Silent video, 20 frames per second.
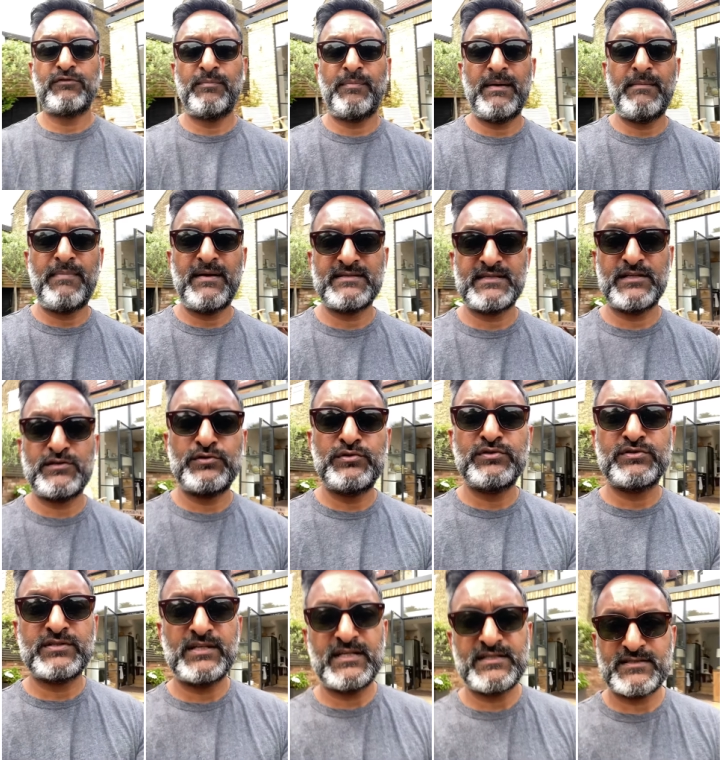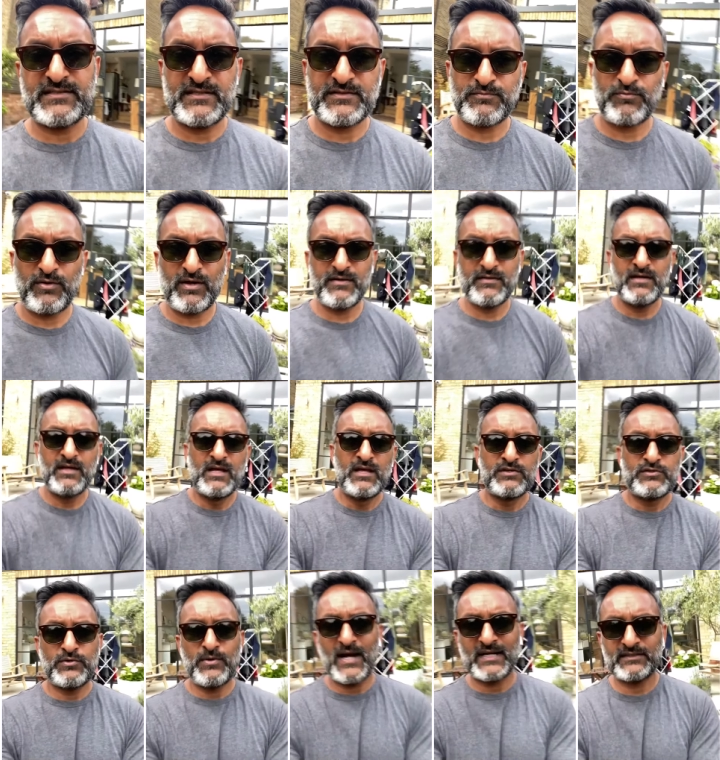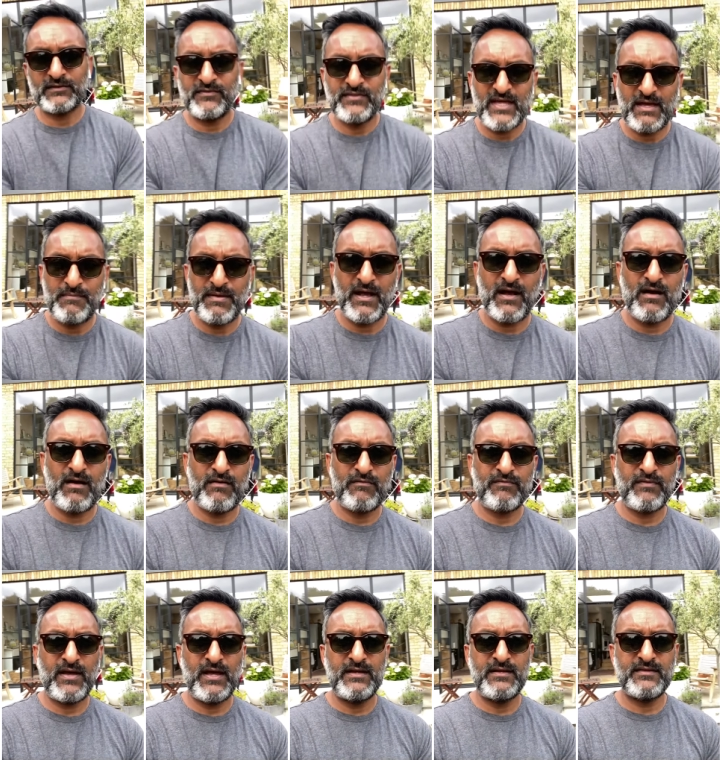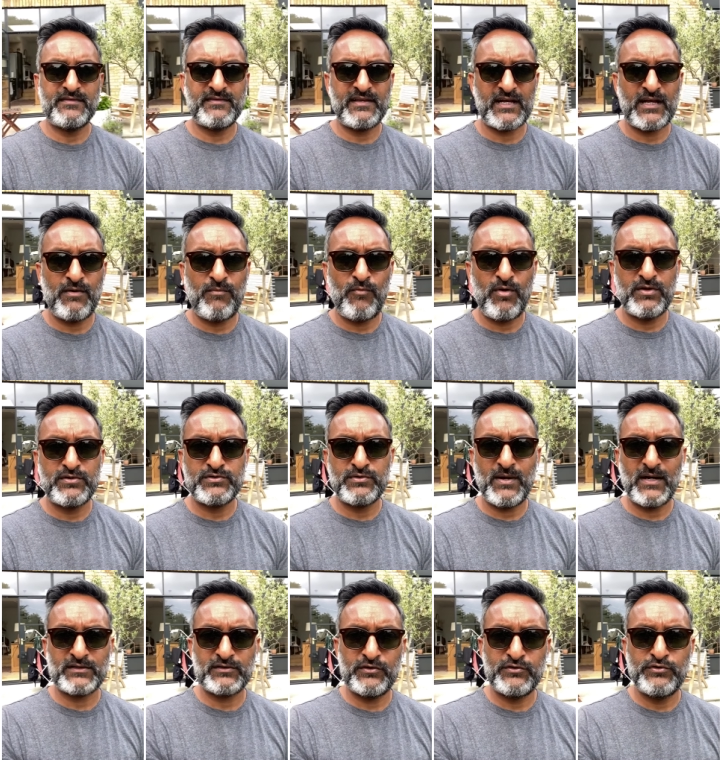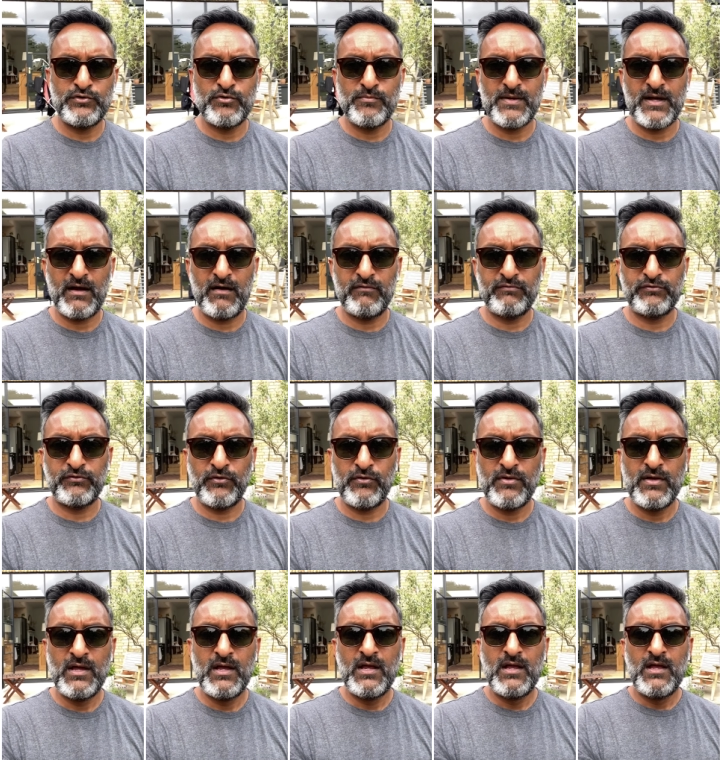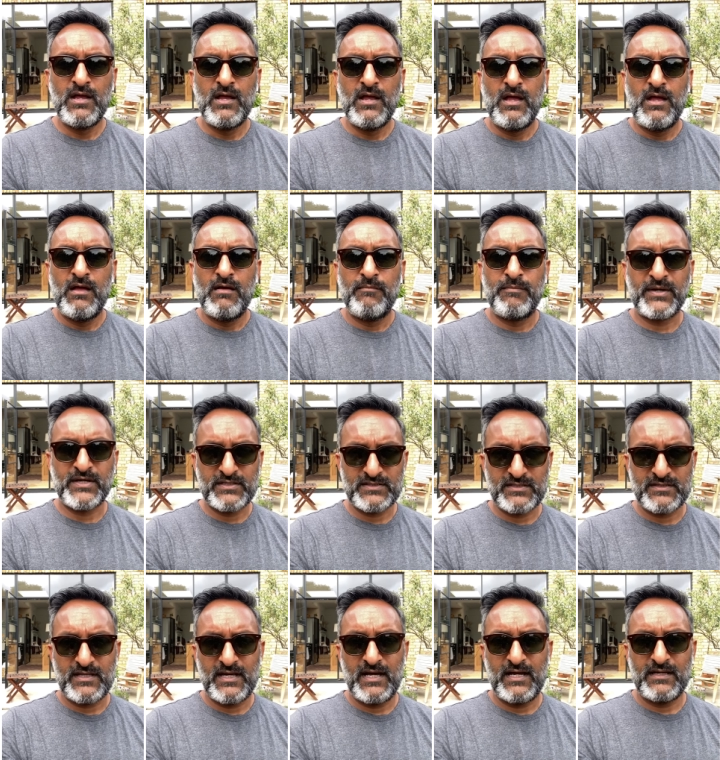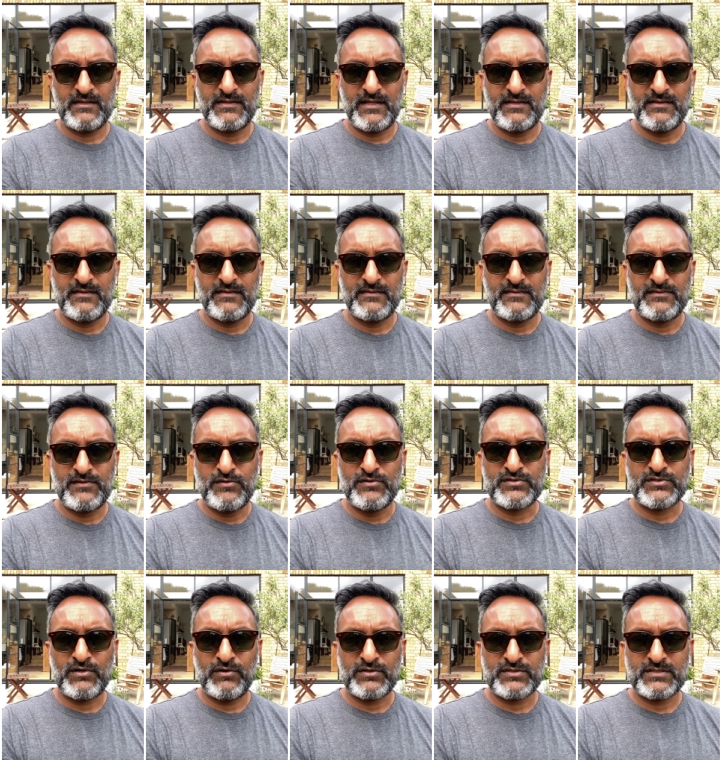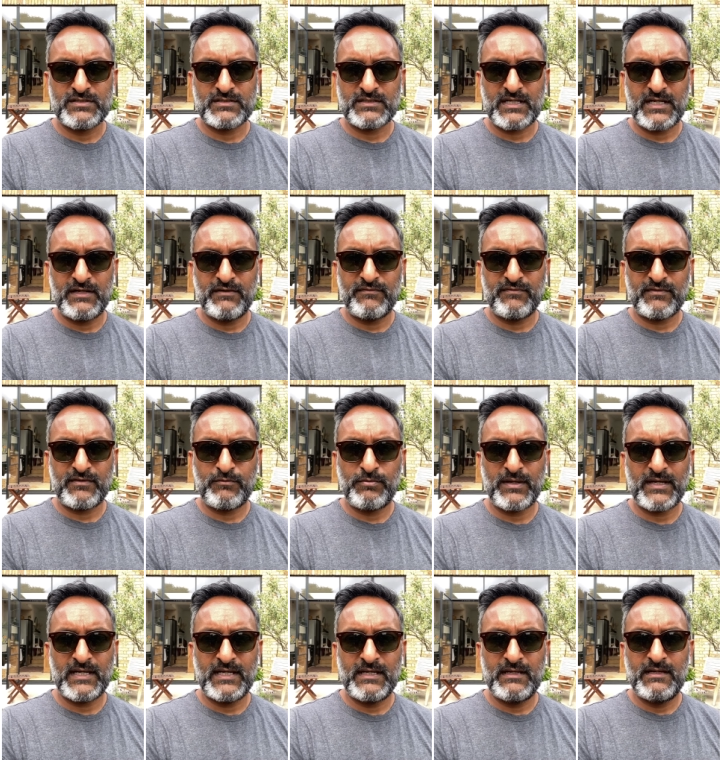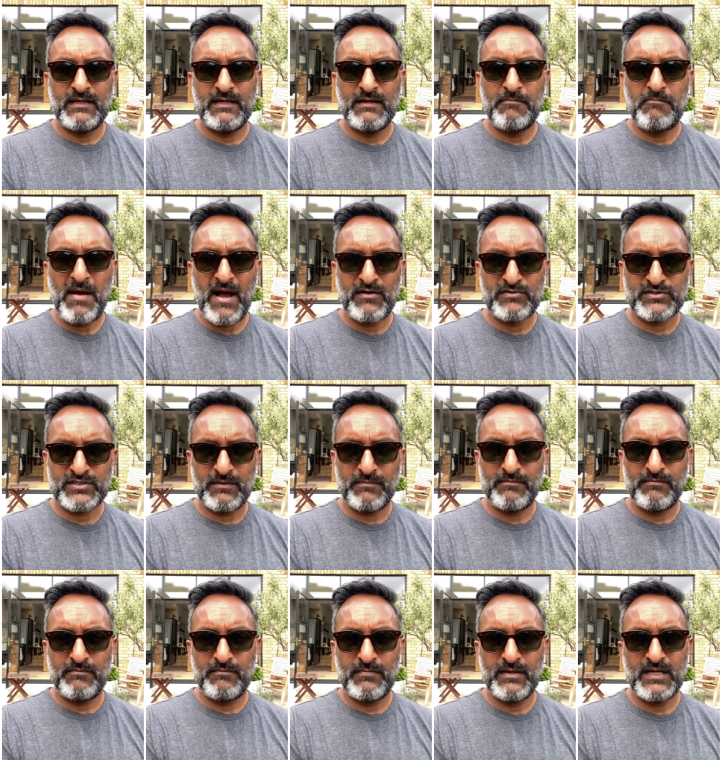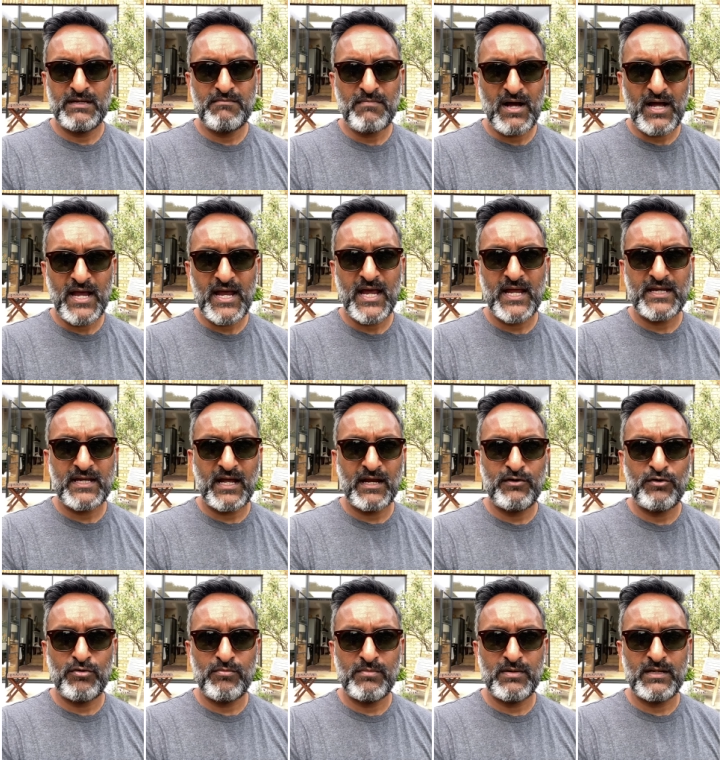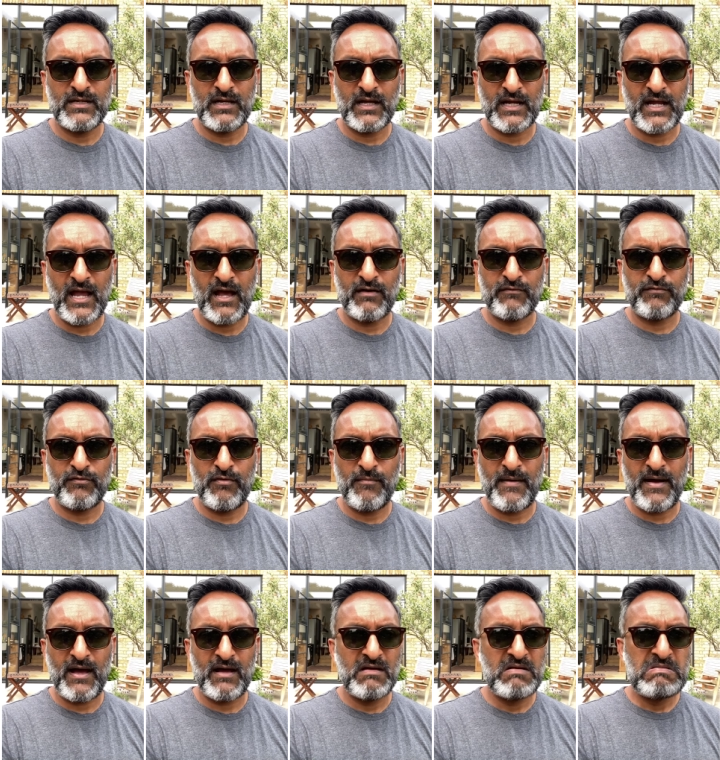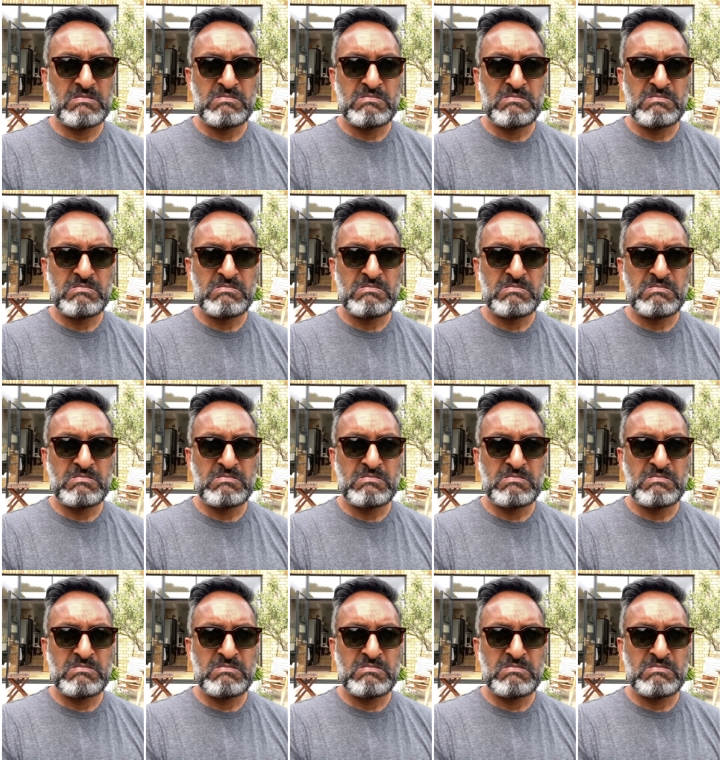to pay basically two solicitors, one to act on their behalf and the second one to act on your behalf. So because of that, then those costs kind of quickly mount up in my head, I normally account for about